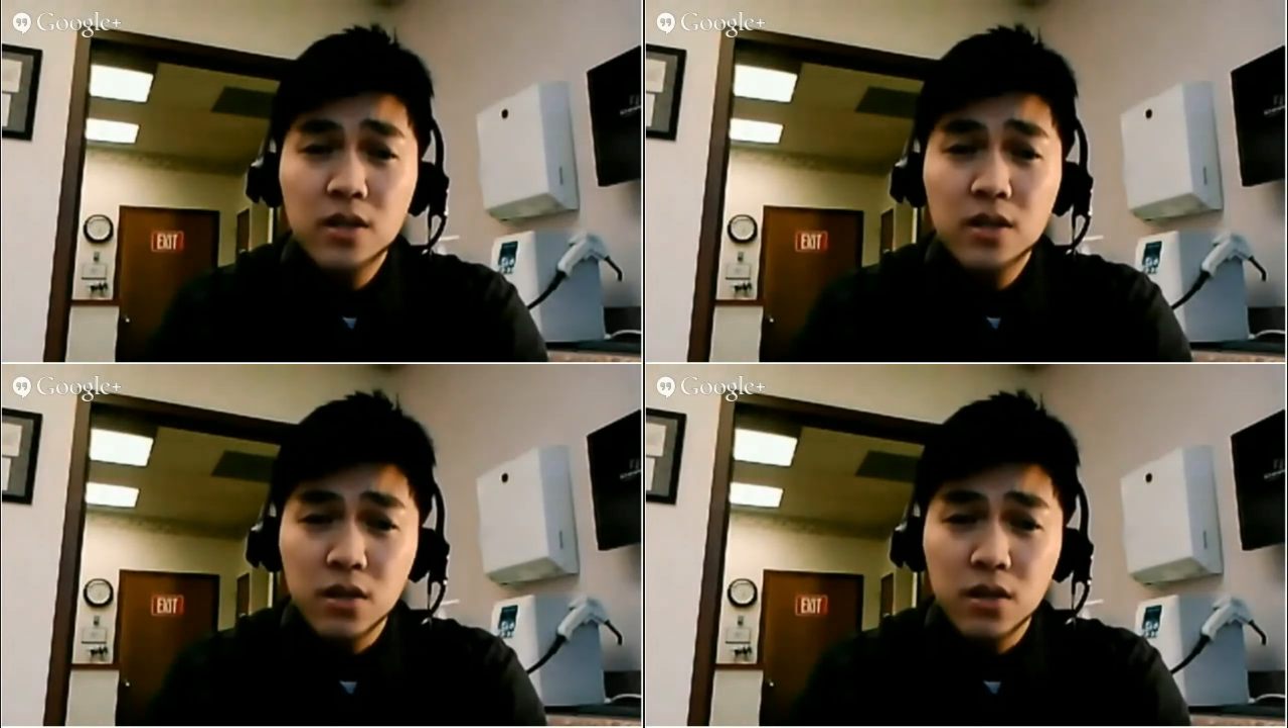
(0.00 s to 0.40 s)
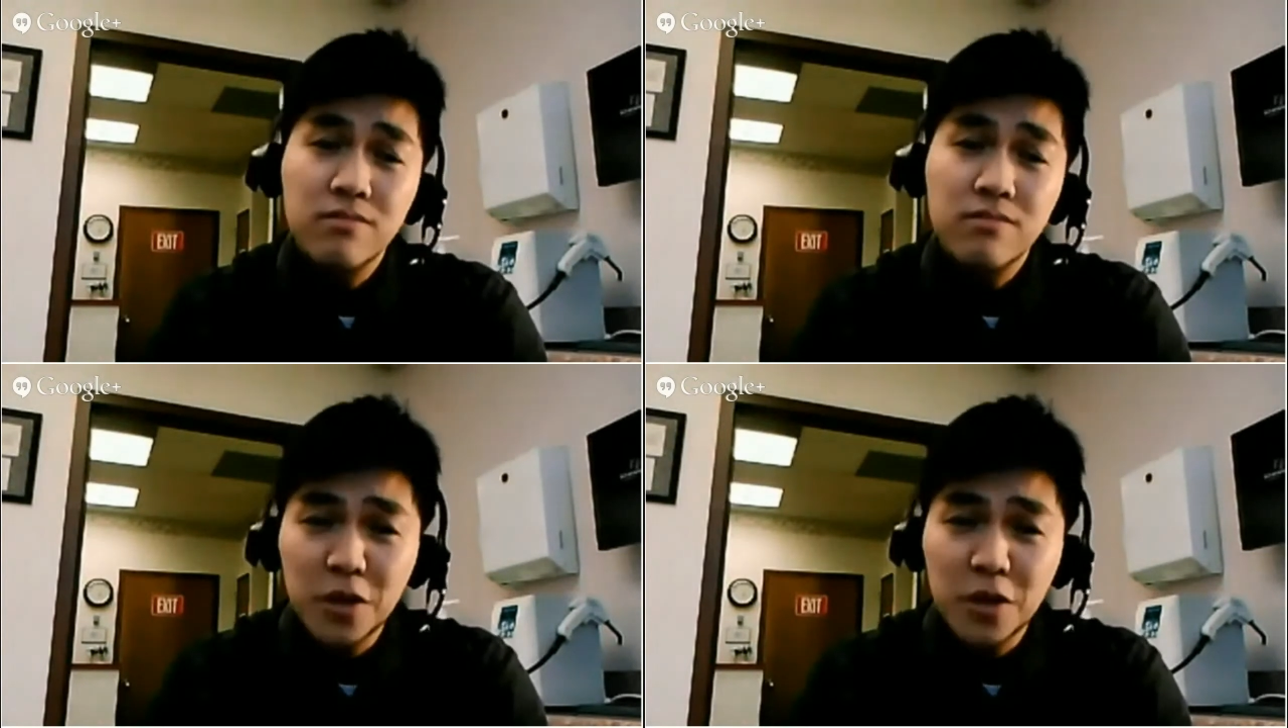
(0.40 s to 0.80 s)
So
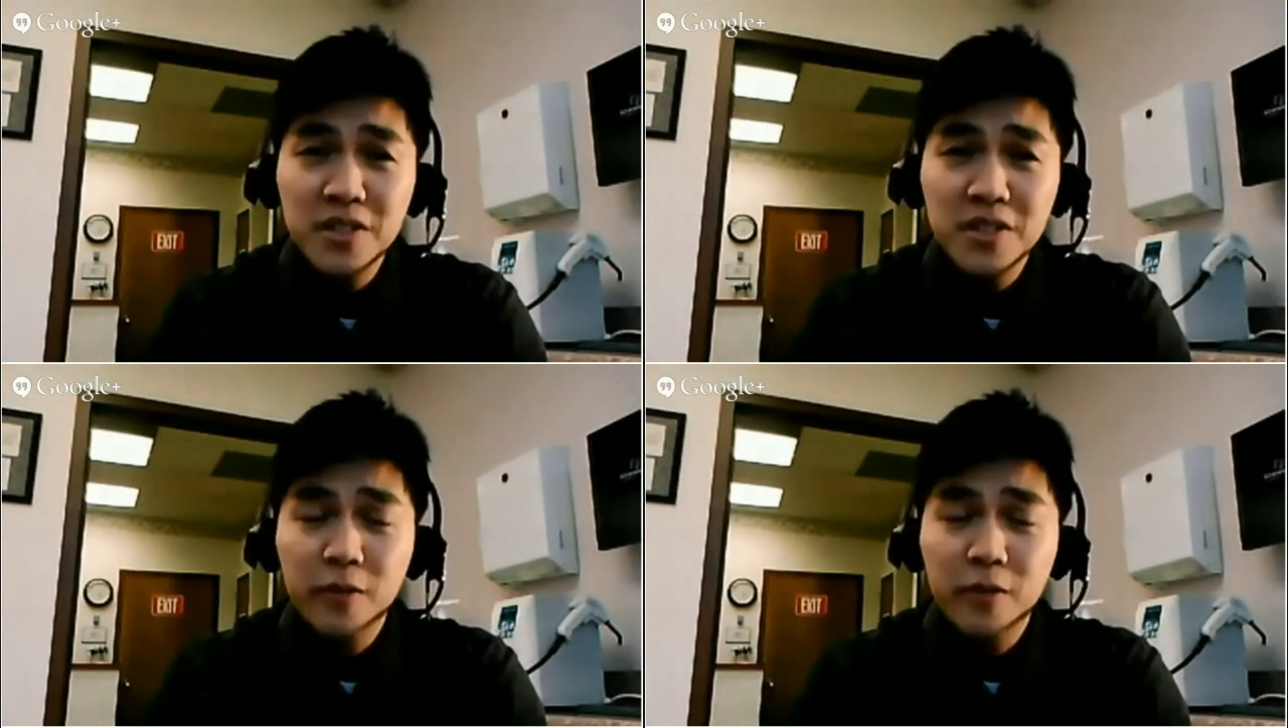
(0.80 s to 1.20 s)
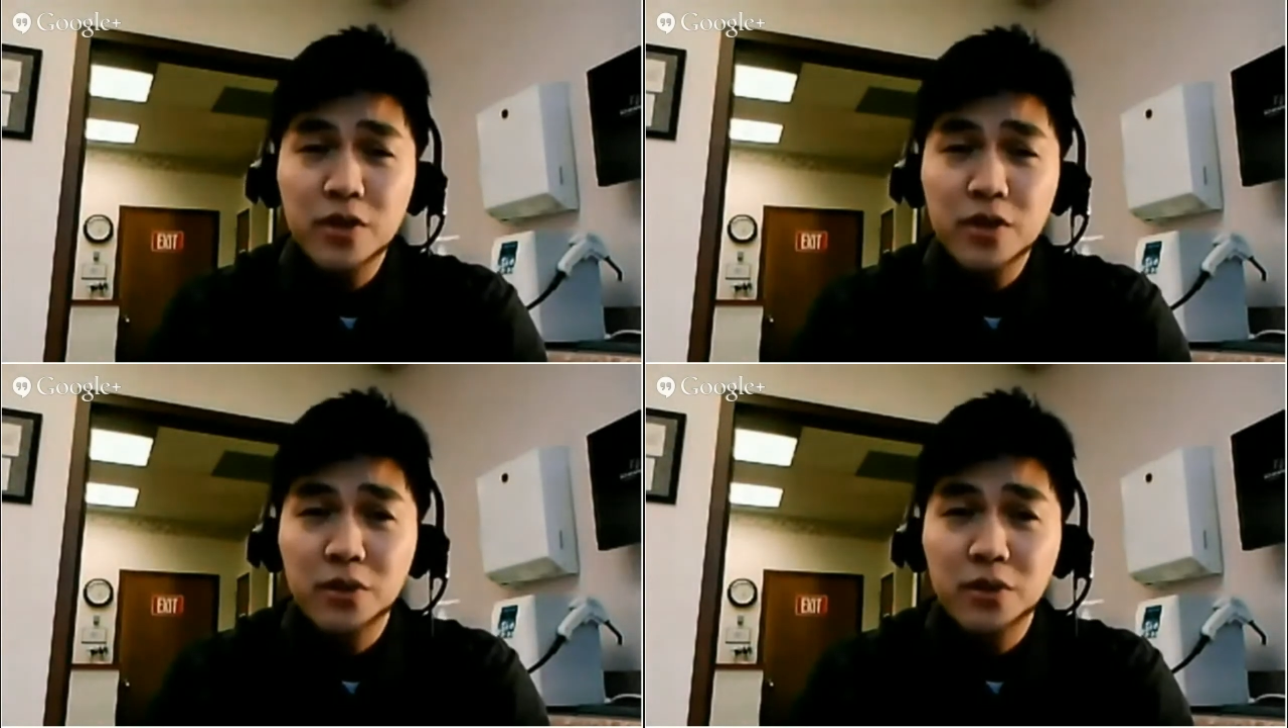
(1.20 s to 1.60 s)
always soft
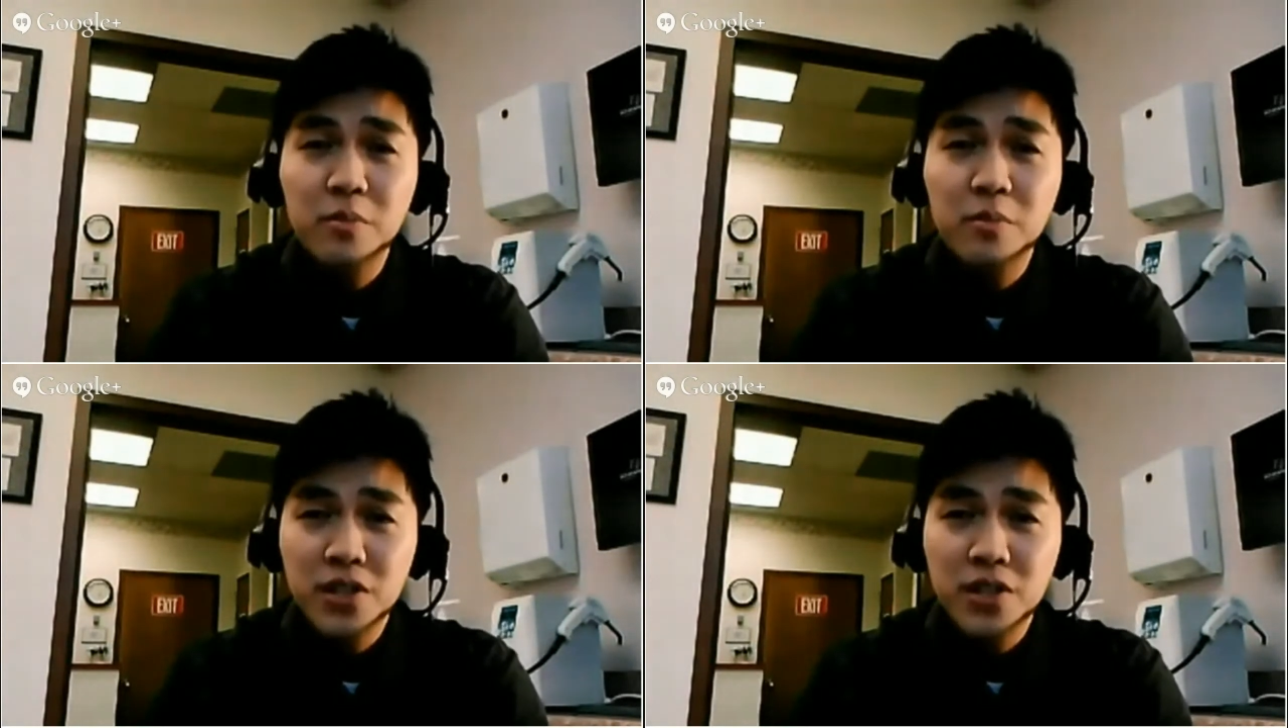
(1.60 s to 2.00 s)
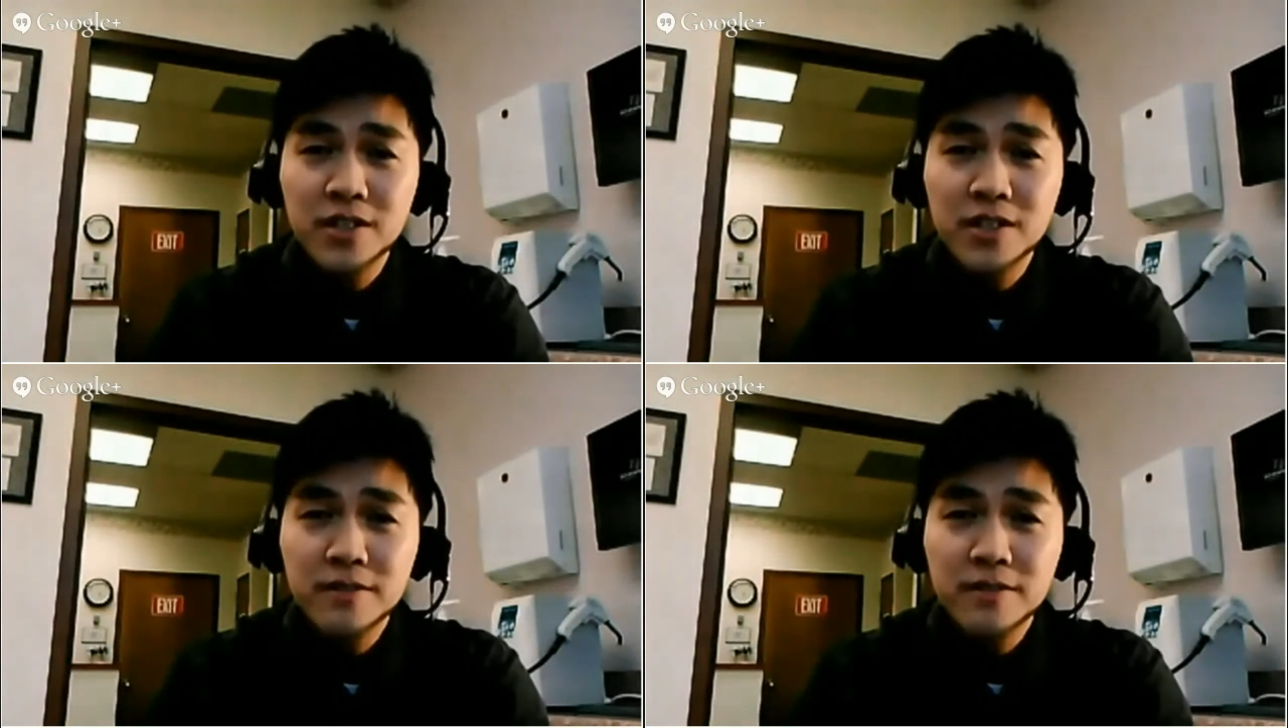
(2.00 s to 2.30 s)
bristle toothbrush.